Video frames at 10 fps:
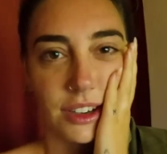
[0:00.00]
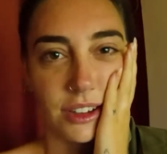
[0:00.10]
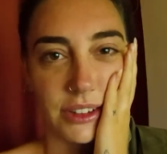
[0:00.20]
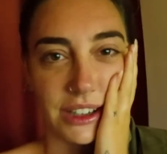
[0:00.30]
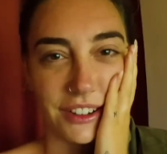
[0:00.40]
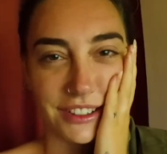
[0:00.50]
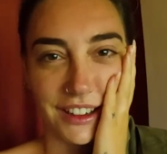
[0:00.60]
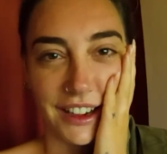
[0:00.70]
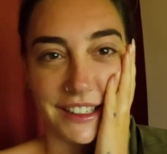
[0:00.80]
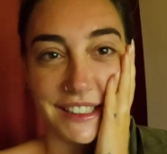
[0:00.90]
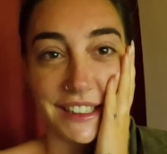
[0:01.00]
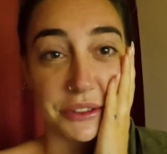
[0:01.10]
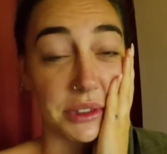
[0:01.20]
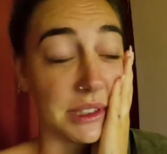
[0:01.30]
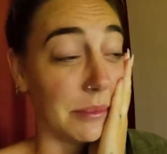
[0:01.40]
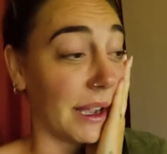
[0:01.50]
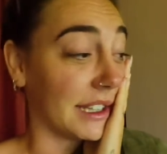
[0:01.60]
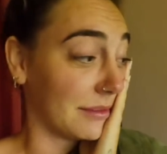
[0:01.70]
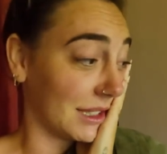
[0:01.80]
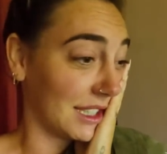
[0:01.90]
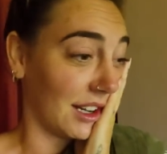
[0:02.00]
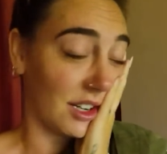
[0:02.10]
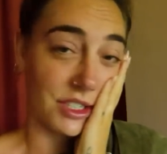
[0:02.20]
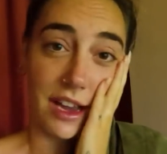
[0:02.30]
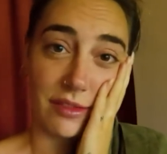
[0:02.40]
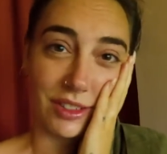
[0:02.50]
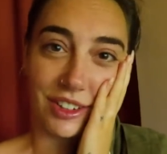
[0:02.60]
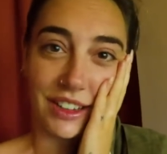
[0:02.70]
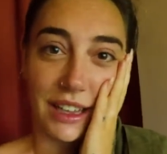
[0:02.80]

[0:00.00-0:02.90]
Oh my God, guys, this was the best massage ever.